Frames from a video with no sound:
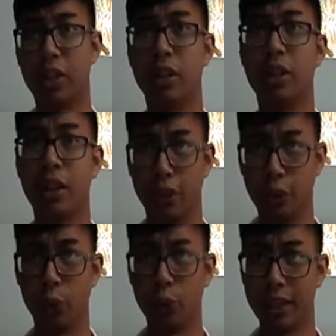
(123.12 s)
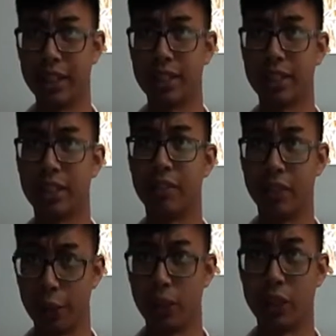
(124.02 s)
under their own weight
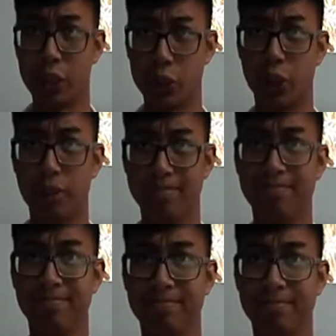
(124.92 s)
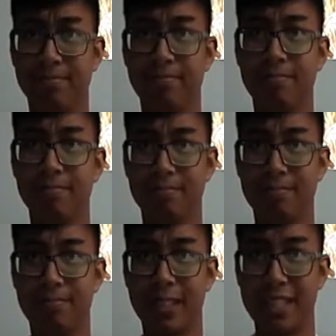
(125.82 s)
if they went ashore.
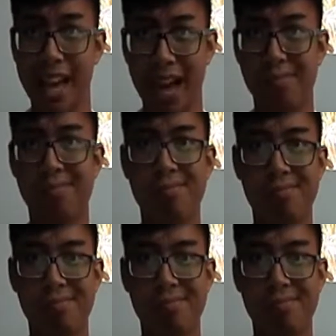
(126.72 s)
Yeah.